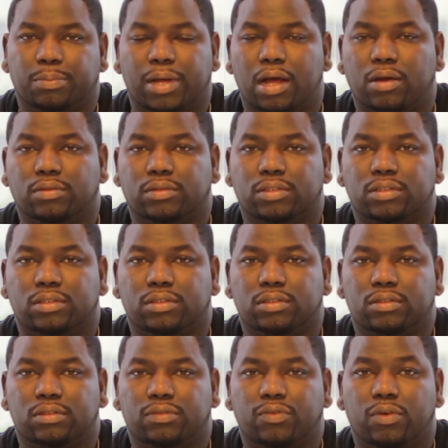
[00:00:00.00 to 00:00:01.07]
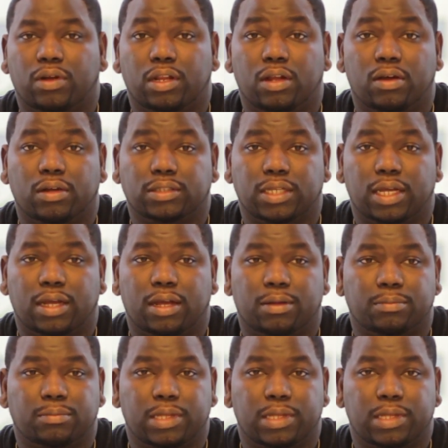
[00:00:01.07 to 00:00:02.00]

about for a long time